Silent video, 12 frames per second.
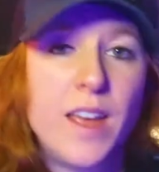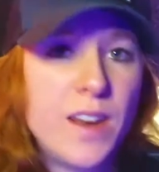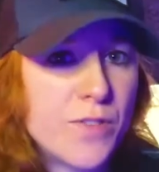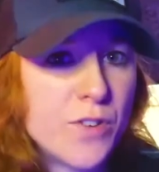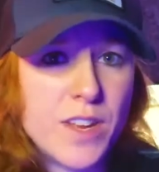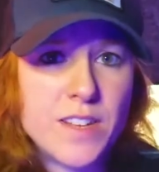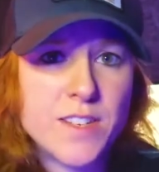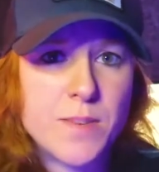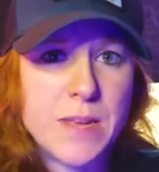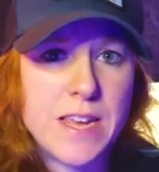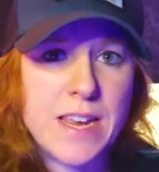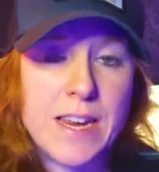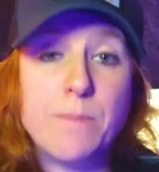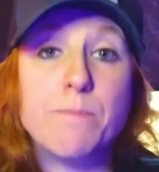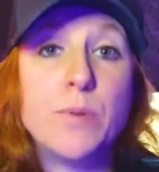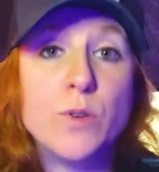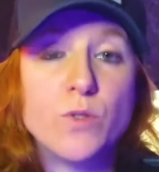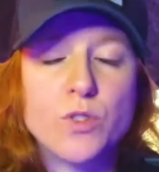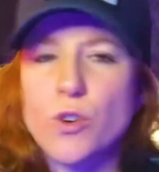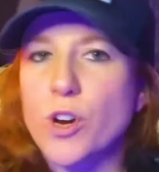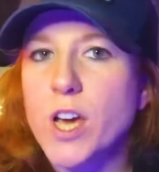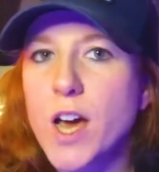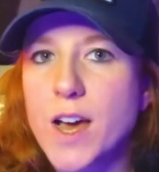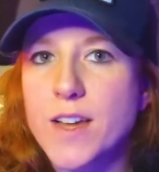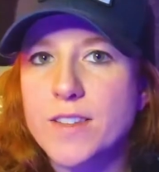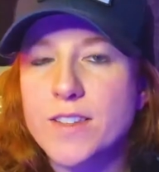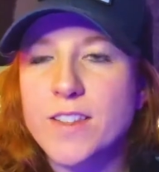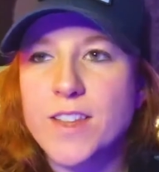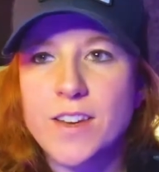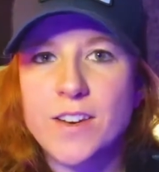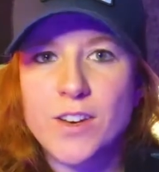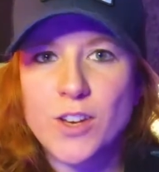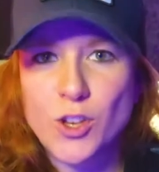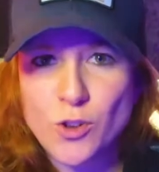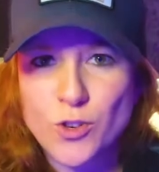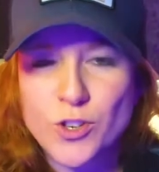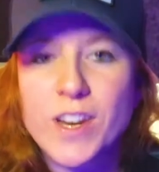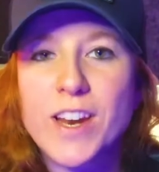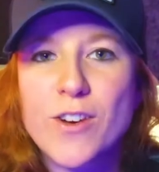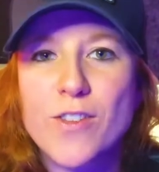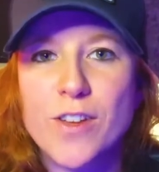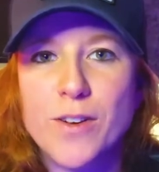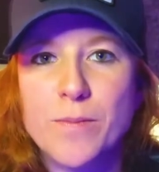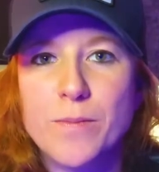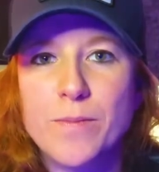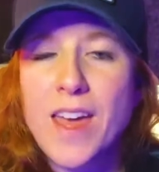And if there needs to be any boost or cuts, then you should hear them.